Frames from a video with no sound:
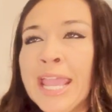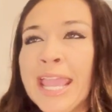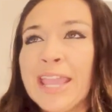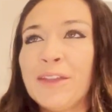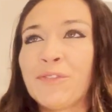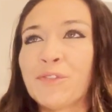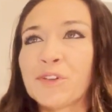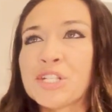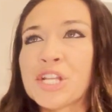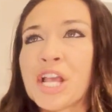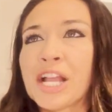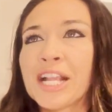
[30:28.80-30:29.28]

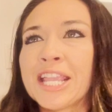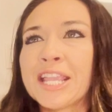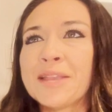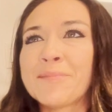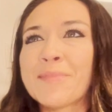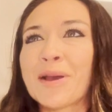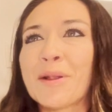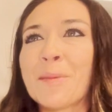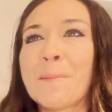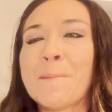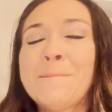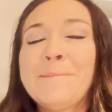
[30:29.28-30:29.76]
If we're talking
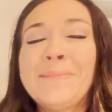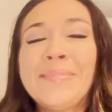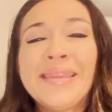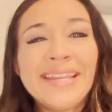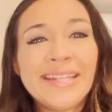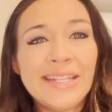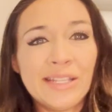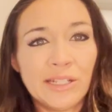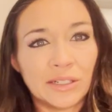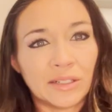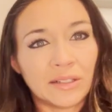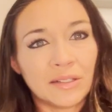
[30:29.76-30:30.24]
about
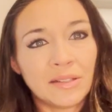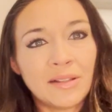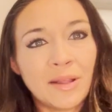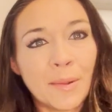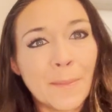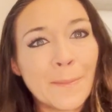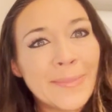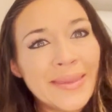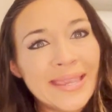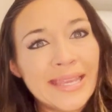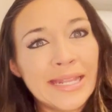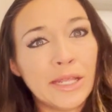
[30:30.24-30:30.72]
medial,
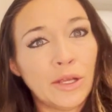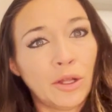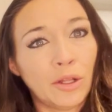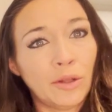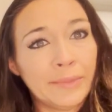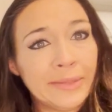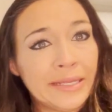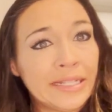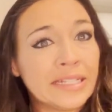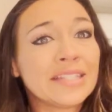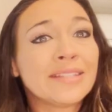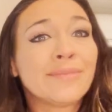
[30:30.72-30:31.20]

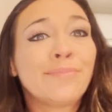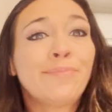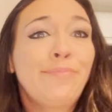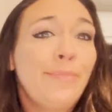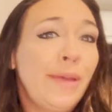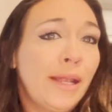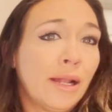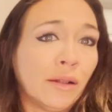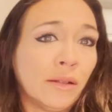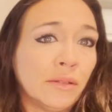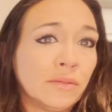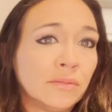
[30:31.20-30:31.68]
medial means
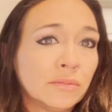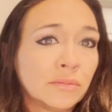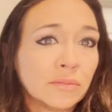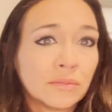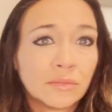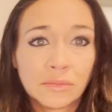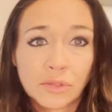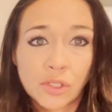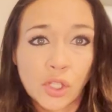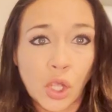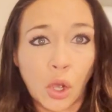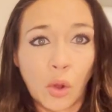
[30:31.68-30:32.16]
middle.
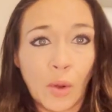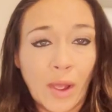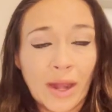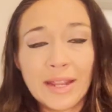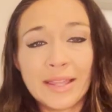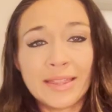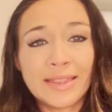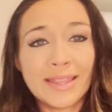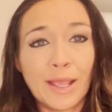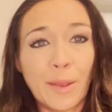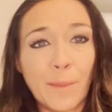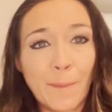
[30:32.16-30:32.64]
So
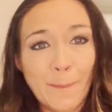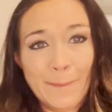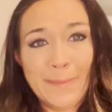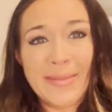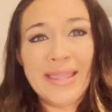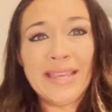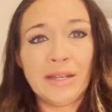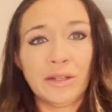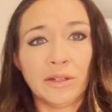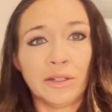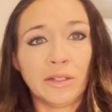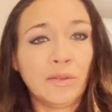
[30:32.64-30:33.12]
anything
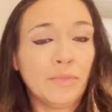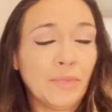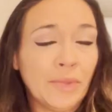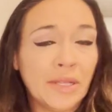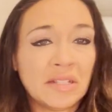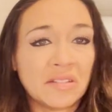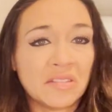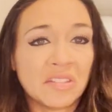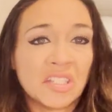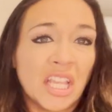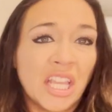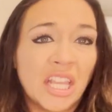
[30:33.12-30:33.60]
medial
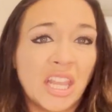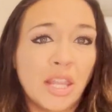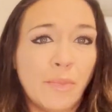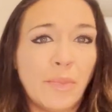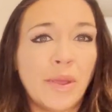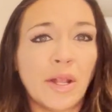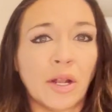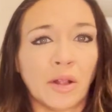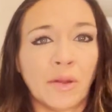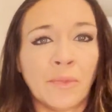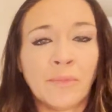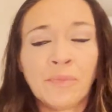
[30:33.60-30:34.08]
means in the
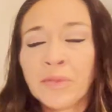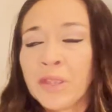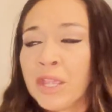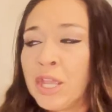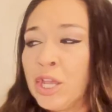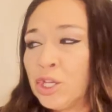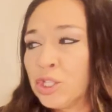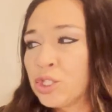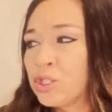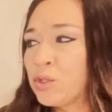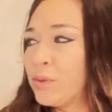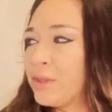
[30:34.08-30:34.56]
middle.
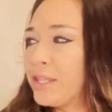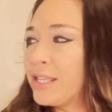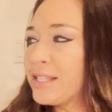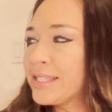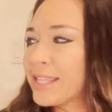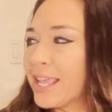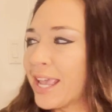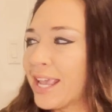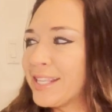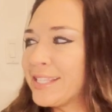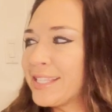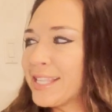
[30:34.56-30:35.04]
So in
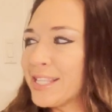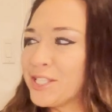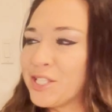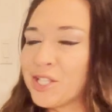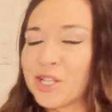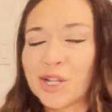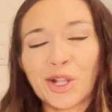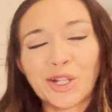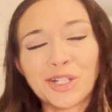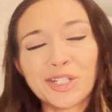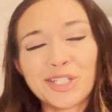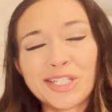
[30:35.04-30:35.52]
this case, his
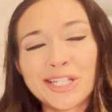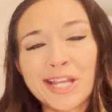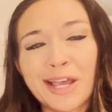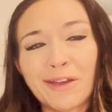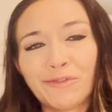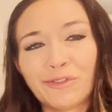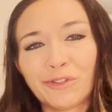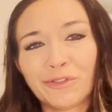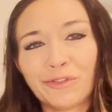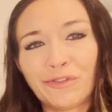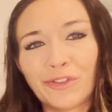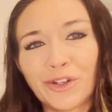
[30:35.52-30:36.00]
little
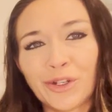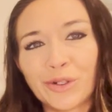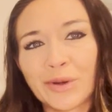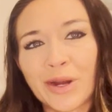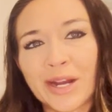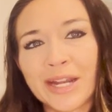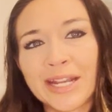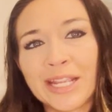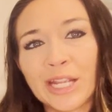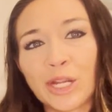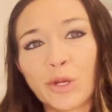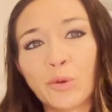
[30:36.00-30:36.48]
tuft of fur
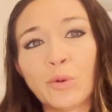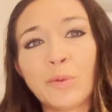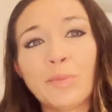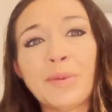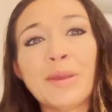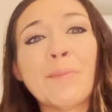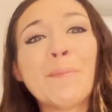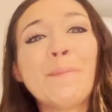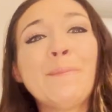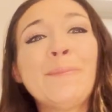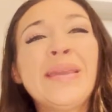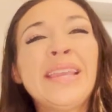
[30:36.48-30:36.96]
right here would
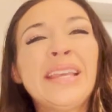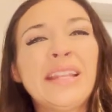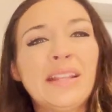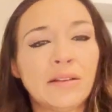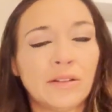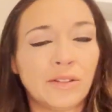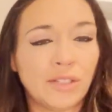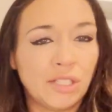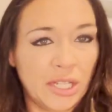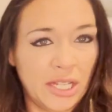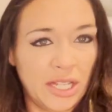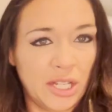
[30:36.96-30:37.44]
be
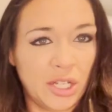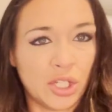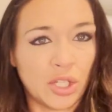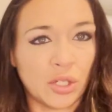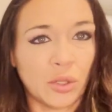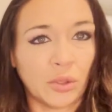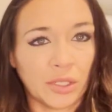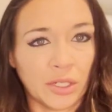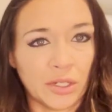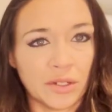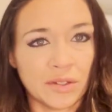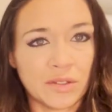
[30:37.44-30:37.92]
medial to his
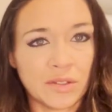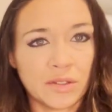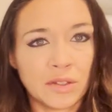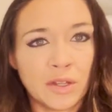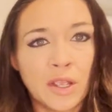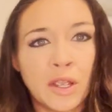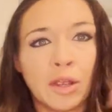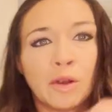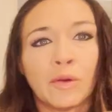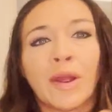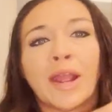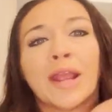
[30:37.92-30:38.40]
shoulders,
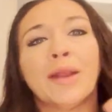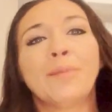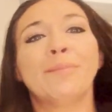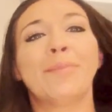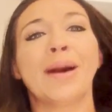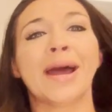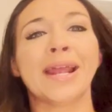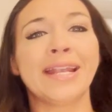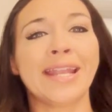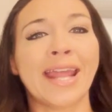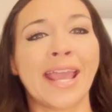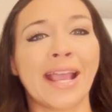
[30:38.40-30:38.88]
right?
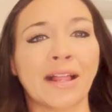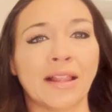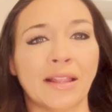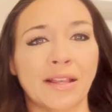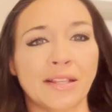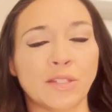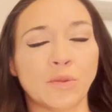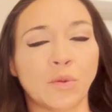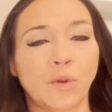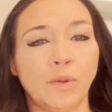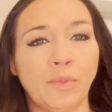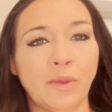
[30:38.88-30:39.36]
My
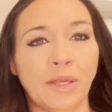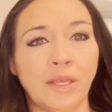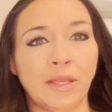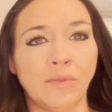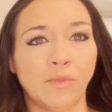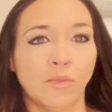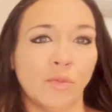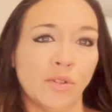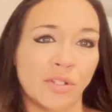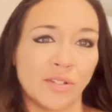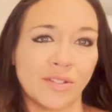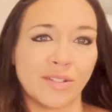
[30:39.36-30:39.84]
necklace would be,
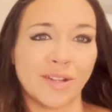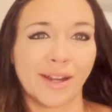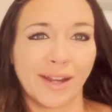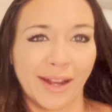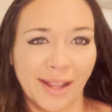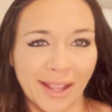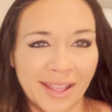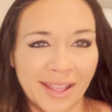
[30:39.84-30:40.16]
which is not